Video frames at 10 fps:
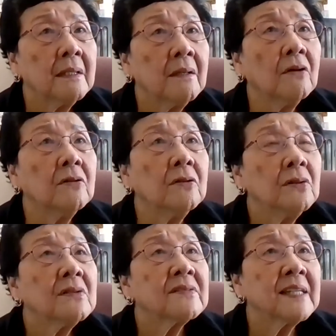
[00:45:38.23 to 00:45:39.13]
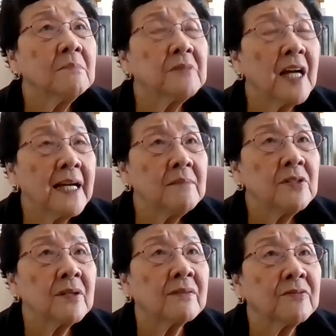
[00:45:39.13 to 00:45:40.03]
or sometimes
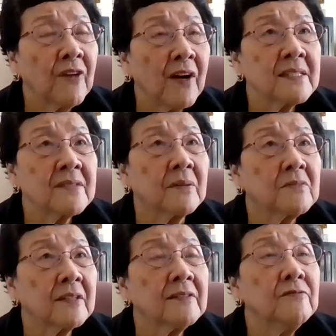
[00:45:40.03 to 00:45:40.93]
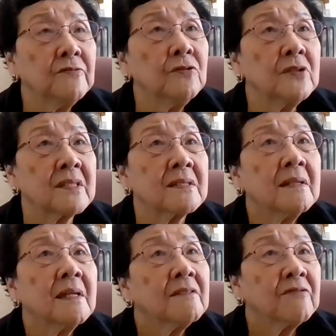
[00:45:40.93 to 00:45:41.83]
you have to fast from certain foods,
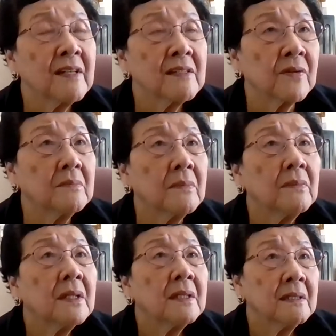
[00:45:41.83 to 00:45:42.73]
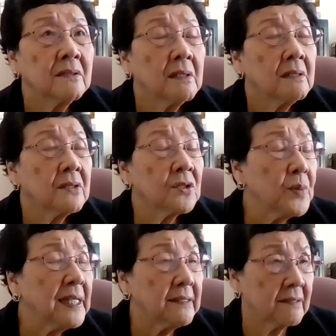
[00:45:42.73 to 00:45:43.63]
fast from
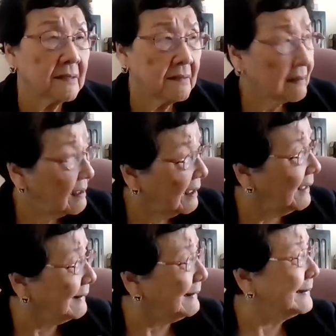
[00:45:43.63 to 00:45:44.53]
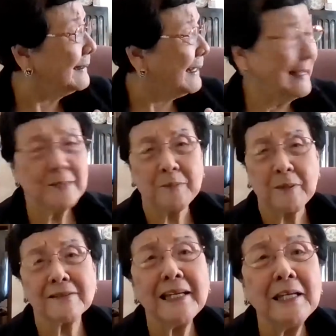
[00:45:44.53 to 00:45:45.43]
sweets.
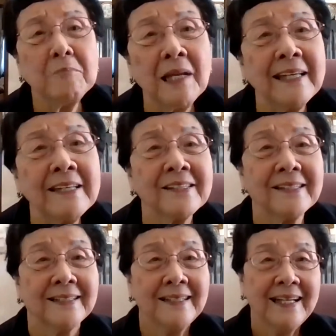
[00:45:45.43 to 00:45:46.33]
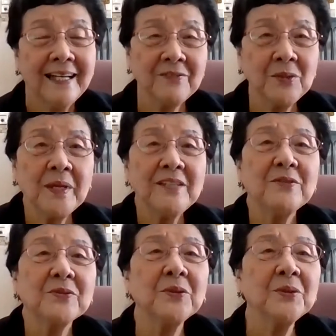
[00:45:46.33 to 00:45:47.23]
Especially in Malaysia, everywhere
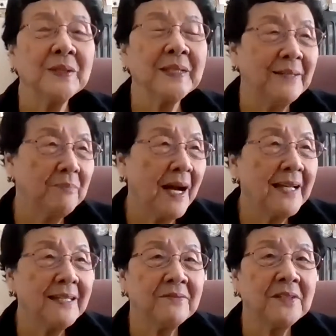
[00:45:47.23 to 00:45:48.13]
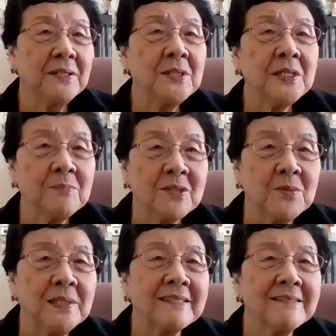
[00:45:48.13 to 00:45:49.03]
you go you can buy very cheap
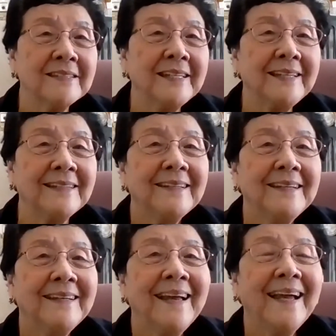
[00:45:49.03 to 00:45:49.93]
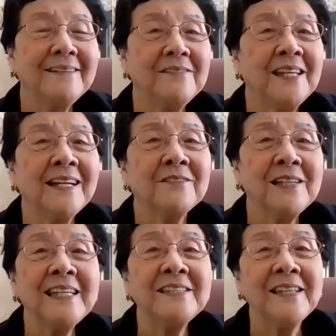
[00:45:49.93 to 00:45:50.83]
sweets, isn't it? And they are
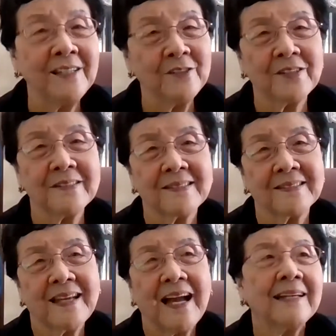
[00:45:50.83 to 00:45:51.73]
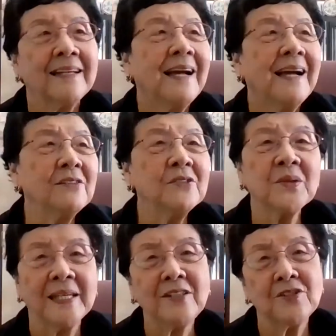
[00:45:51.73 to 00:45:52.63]
really delicious. I also
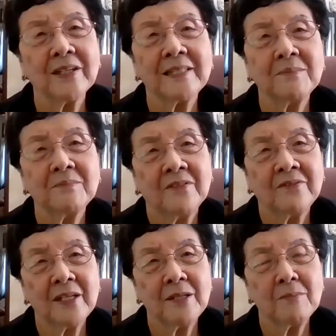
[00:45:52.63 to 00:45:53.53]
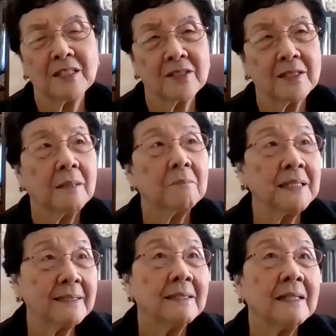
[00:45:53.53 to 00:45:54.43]
enjoy them very much,
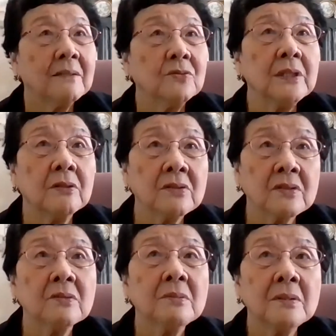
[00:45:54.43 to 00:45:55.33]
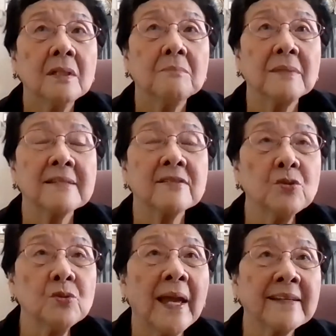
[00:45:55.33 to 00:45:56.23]
but we also must
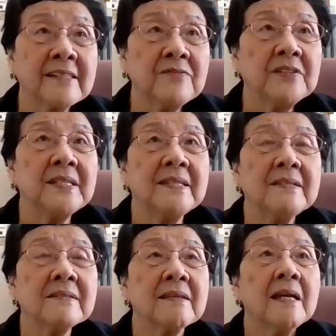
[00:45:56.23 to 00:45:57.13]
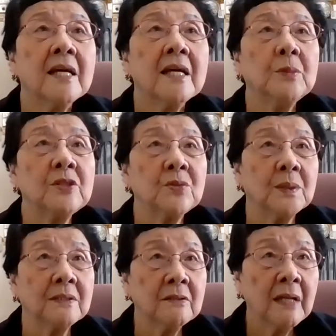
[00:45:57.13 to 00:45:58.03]
do activities which
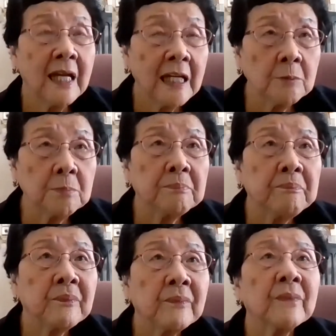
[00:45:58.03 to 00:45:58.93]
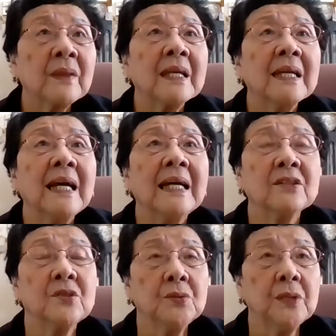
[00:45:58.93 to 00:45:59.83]
will help
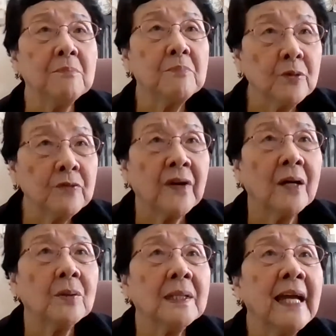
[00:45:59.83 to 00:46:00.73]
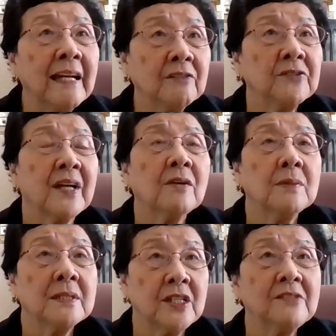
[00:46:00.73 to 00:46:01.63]
to improve our health,
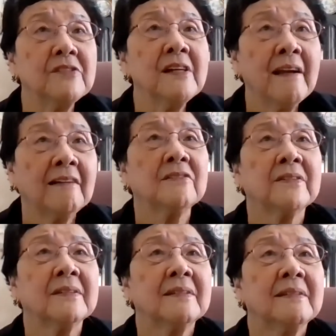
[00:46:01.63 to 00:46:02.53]
our general health.